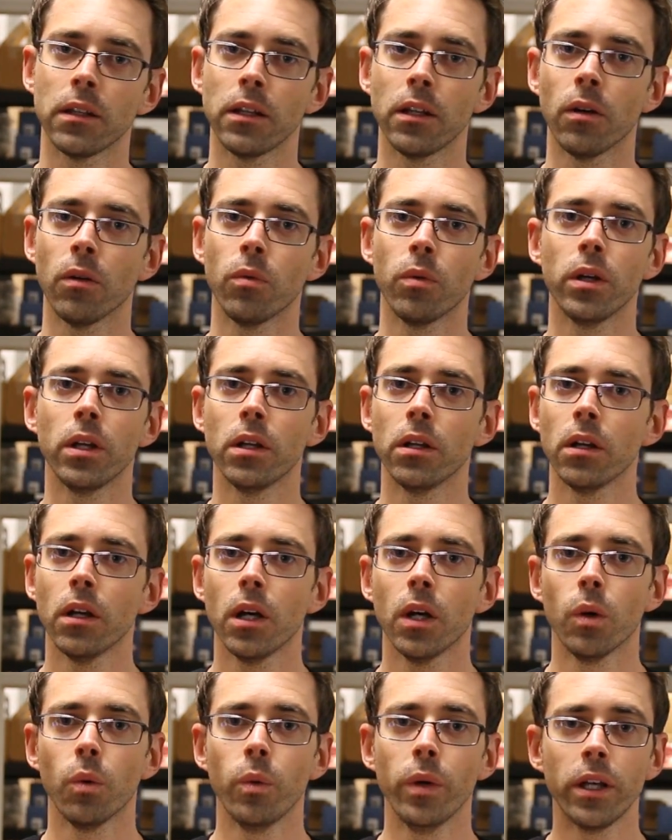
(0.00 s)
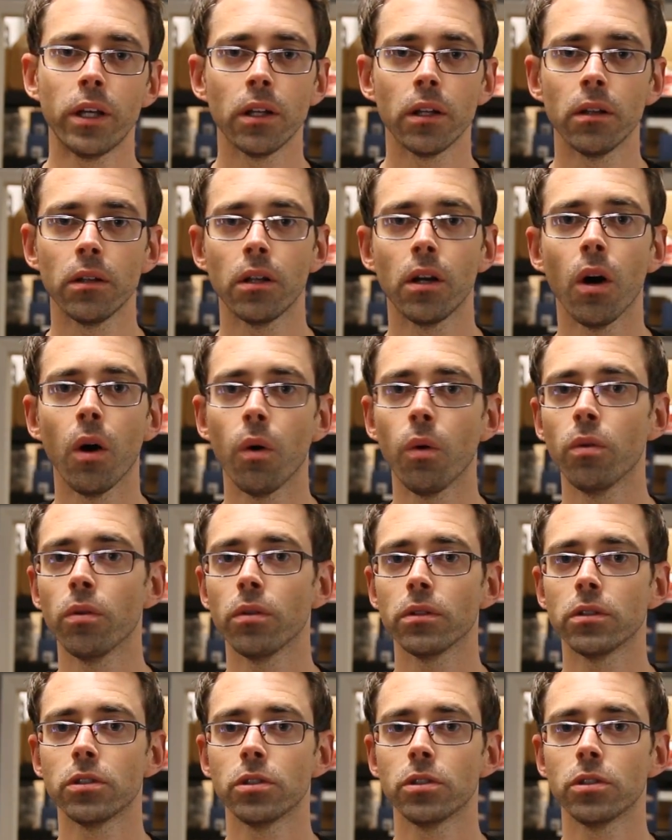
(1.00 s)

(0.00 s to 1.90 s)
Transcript: You know, we could go